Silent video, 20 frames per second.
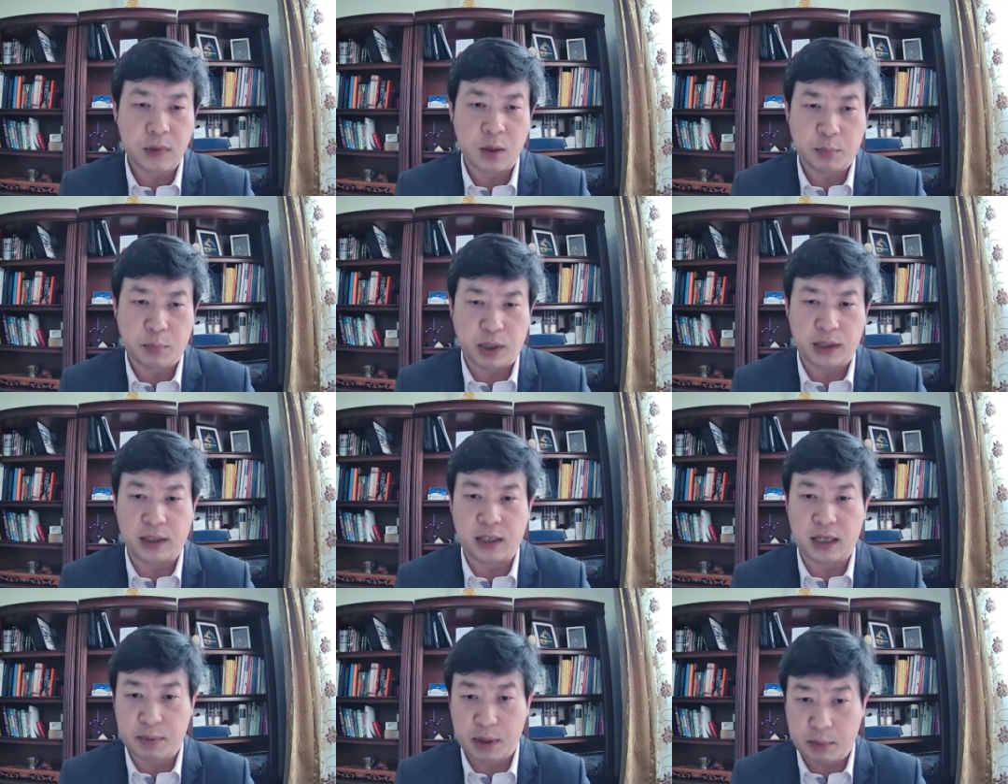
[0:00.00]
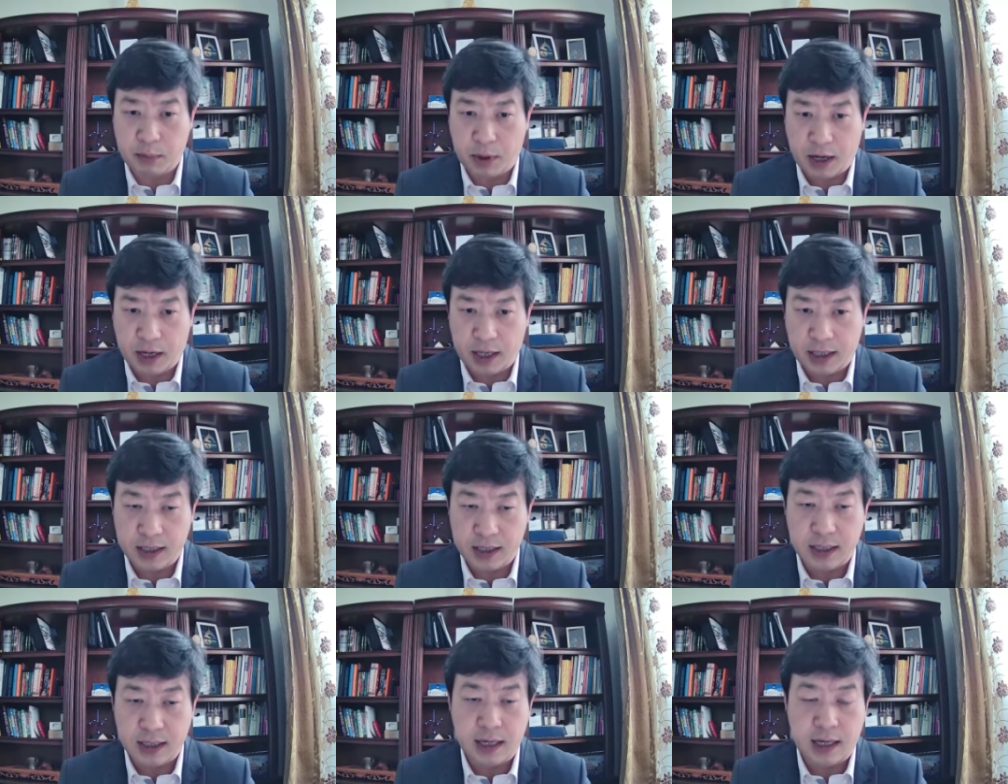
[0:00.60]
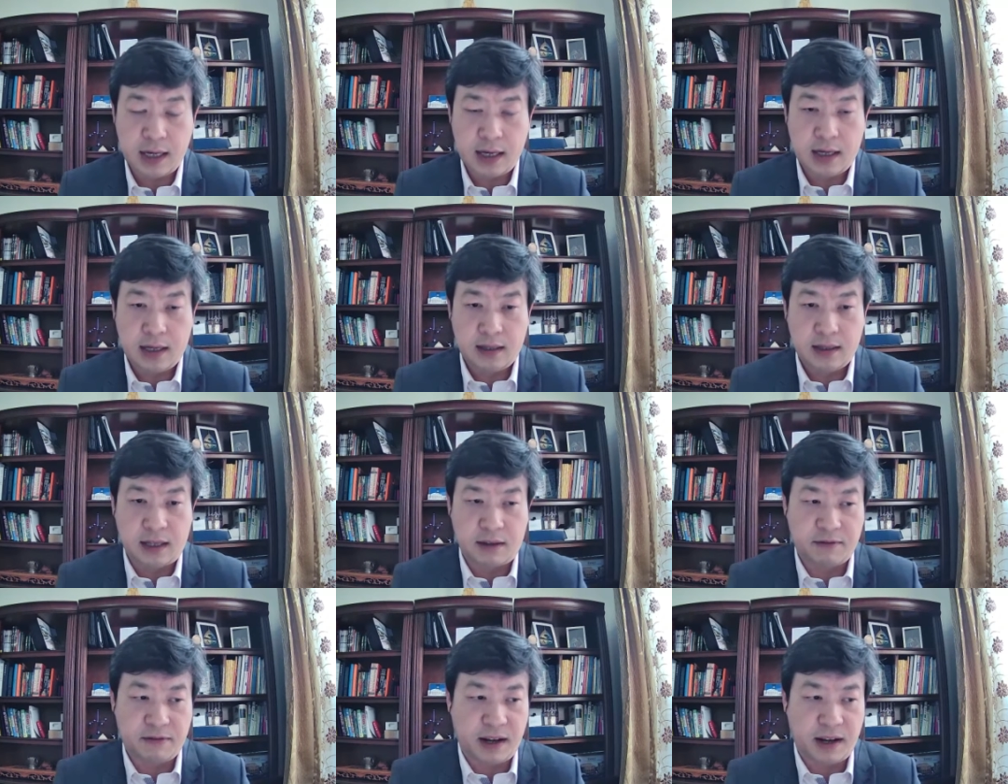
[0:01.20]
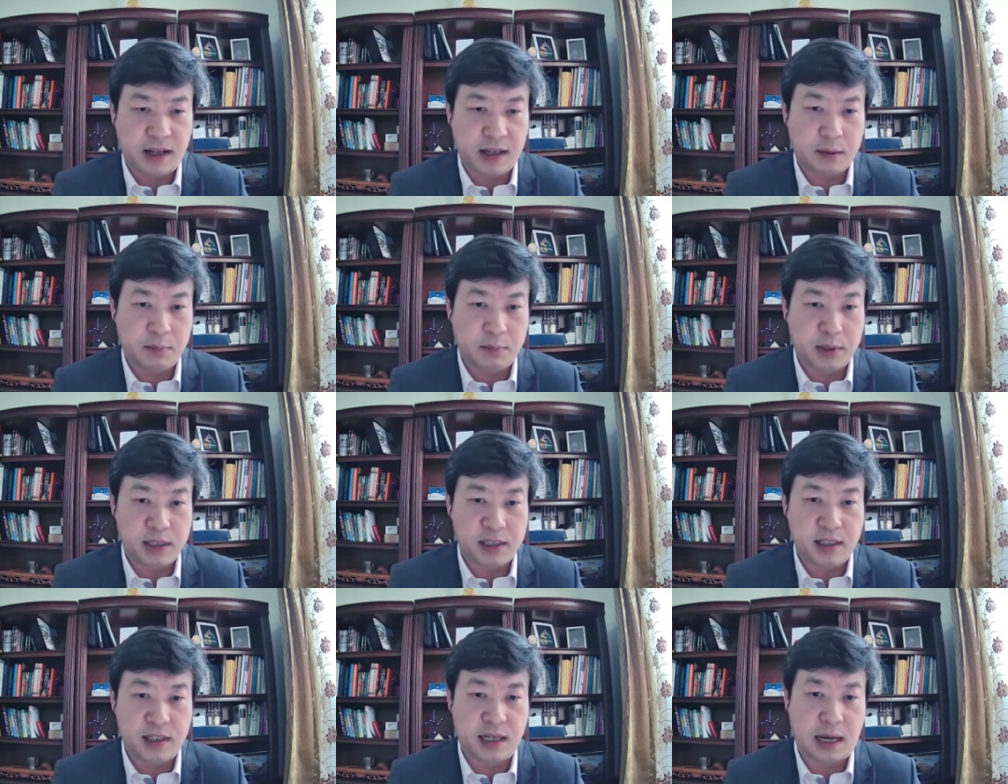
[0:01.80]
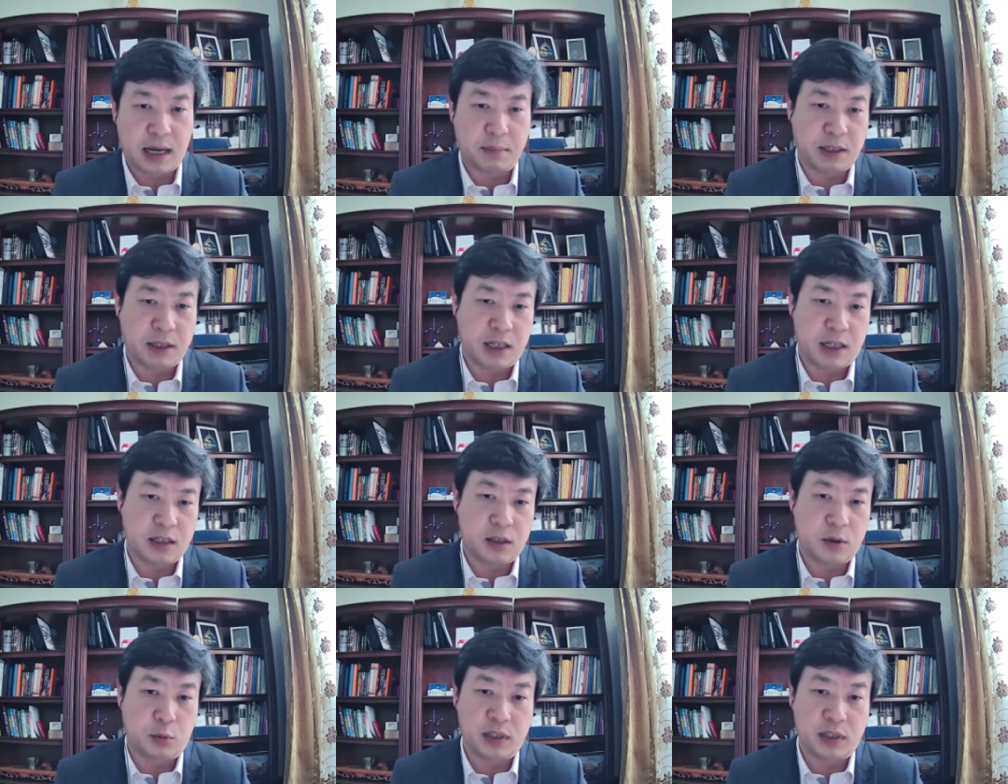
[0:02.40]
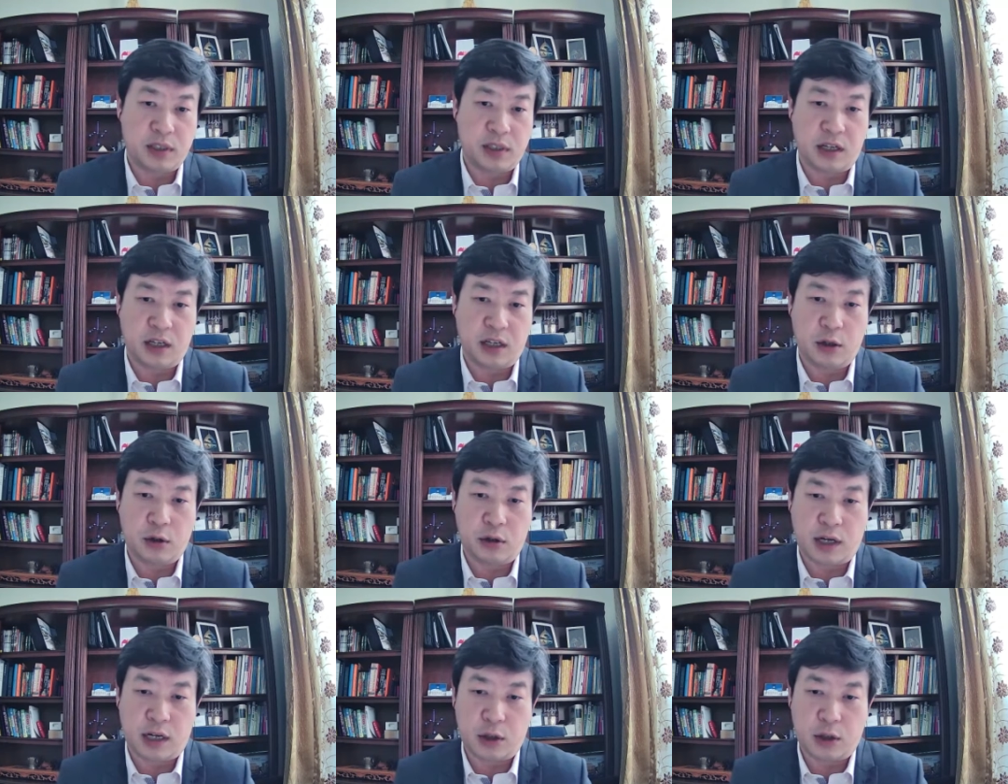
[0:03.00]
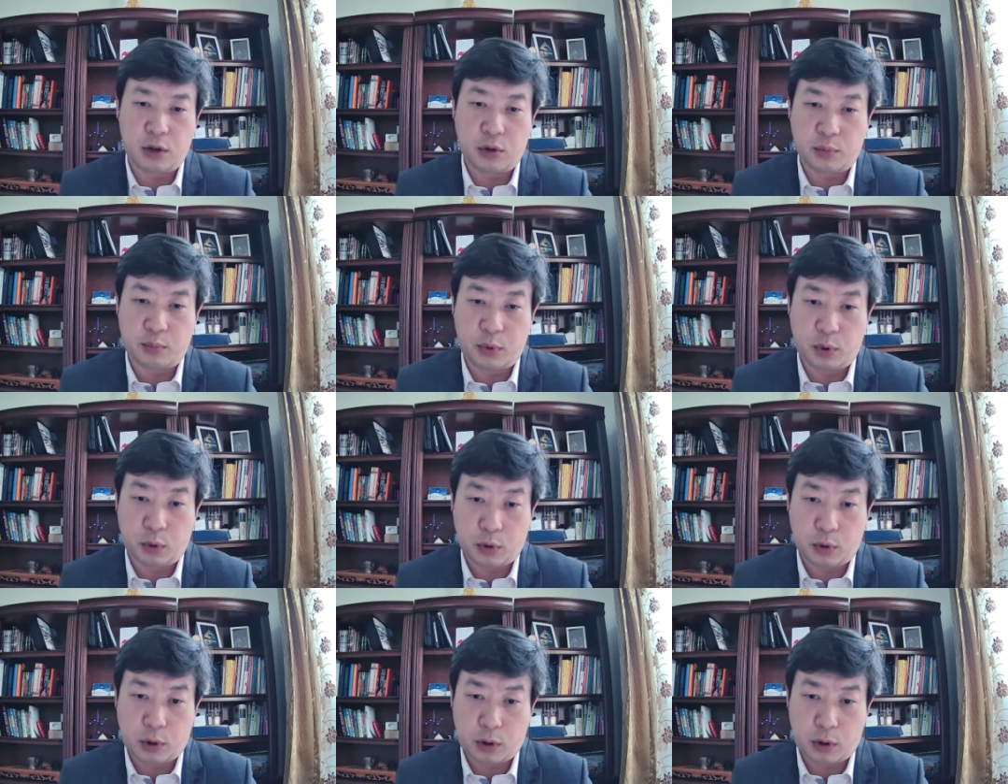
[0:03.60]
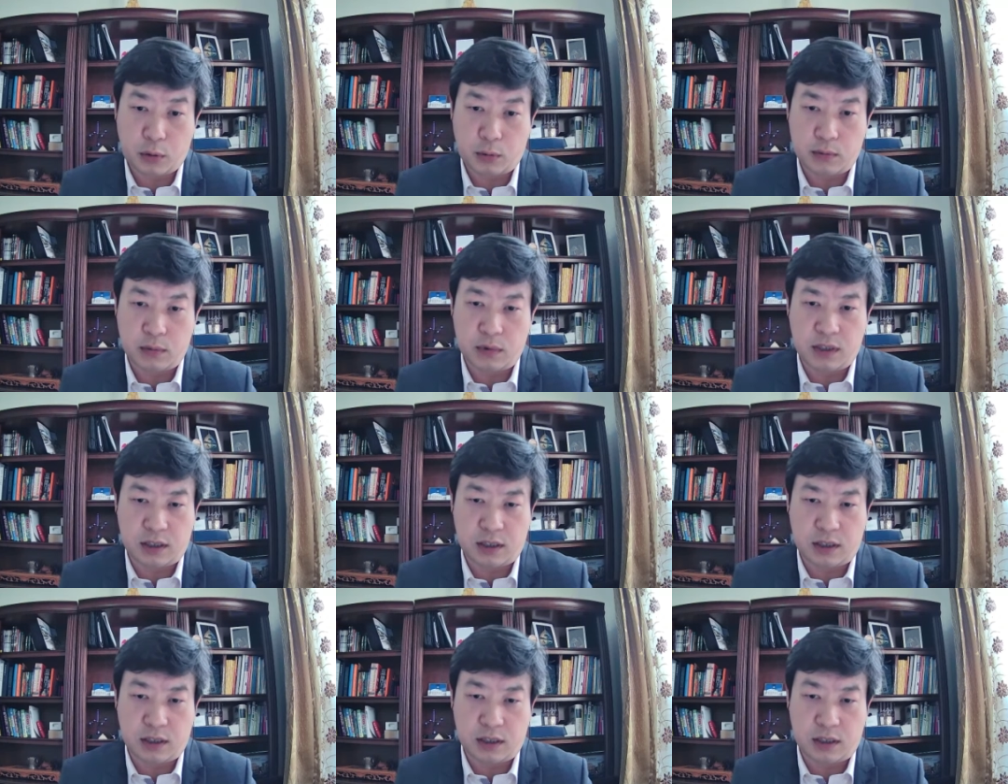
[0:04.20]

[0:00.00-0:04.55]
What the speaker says: But keep in mind that filing a PCT application with the International Bureau